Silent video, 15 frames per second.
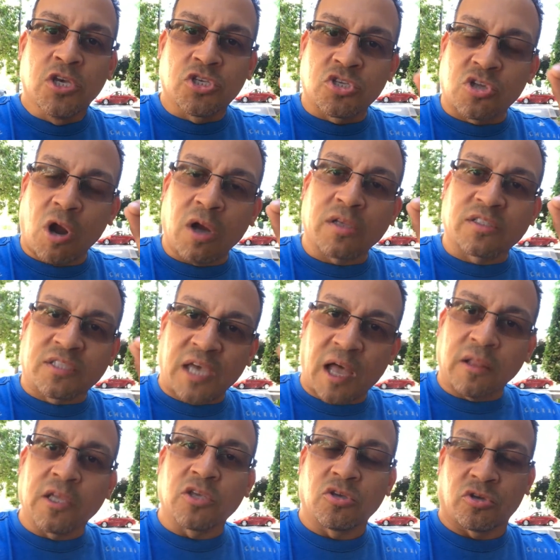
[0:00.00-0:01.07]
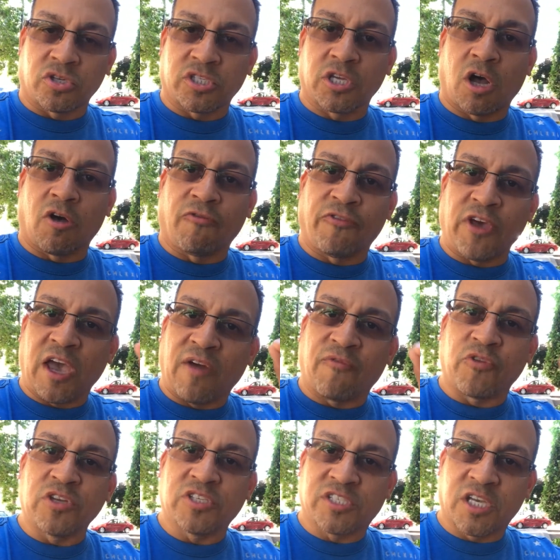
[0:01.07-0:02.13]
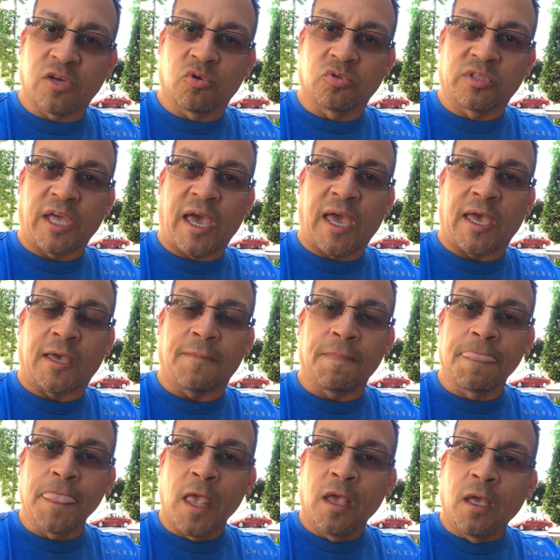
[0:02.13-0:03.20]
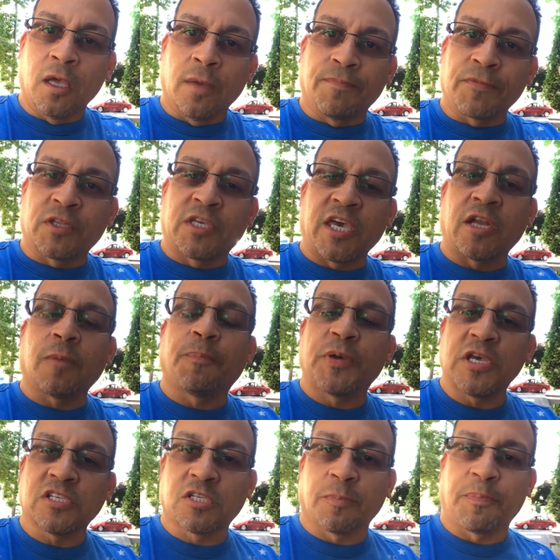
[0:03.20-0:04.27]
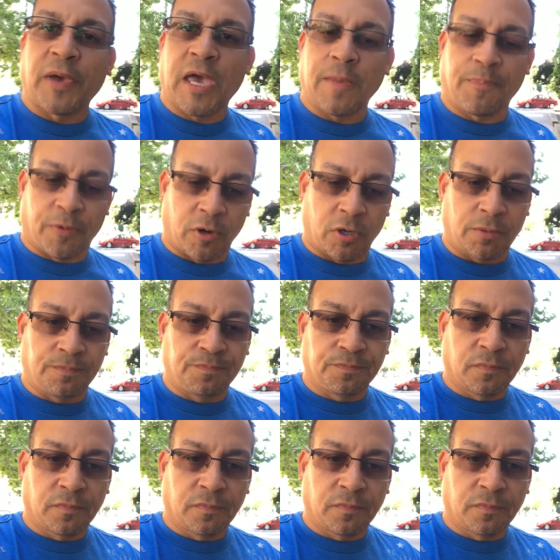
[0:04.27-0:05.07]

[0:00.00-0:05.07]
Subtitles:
Start telling yourself every single day. Get a piece of paper.